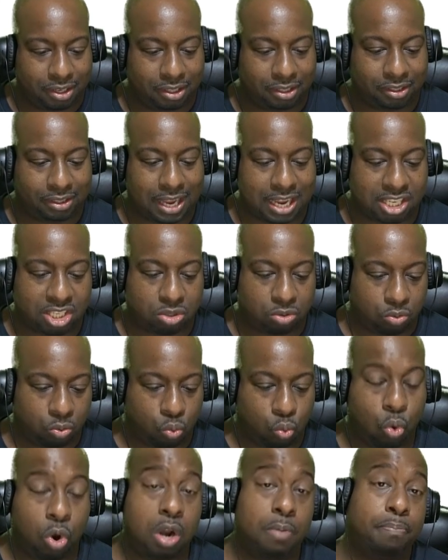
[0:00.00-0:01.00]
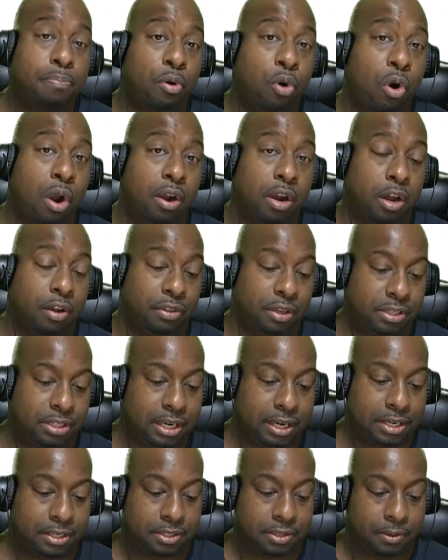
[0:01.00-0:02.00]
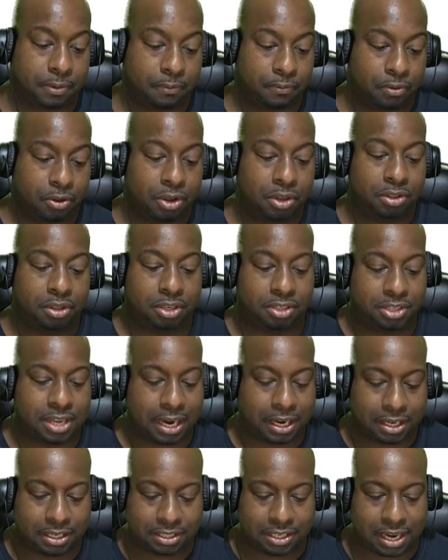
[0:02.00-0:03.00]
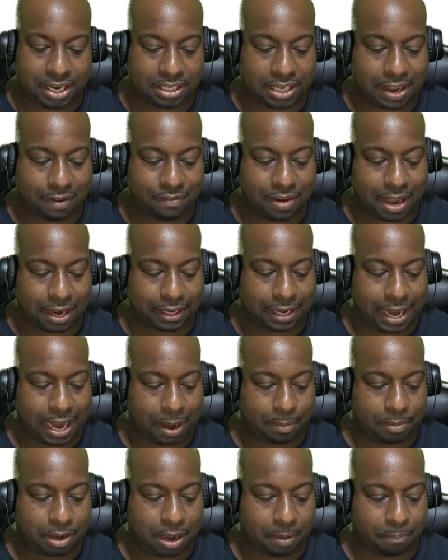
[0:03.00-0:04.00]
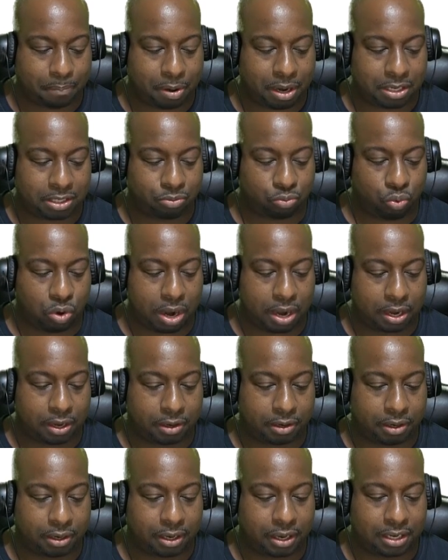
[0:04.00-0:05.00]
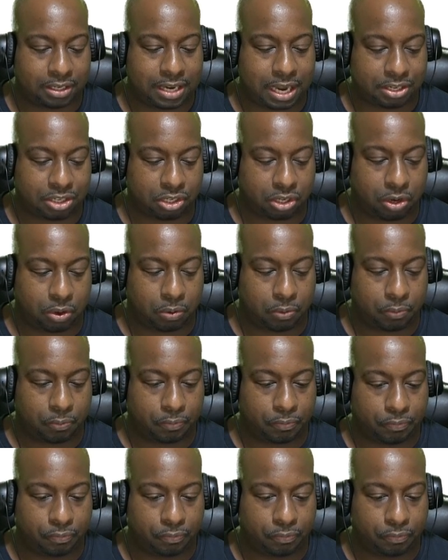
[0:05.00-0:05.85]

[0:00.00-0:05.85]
That's one part of the test. The second test have not came yet, but it's running and it's executing.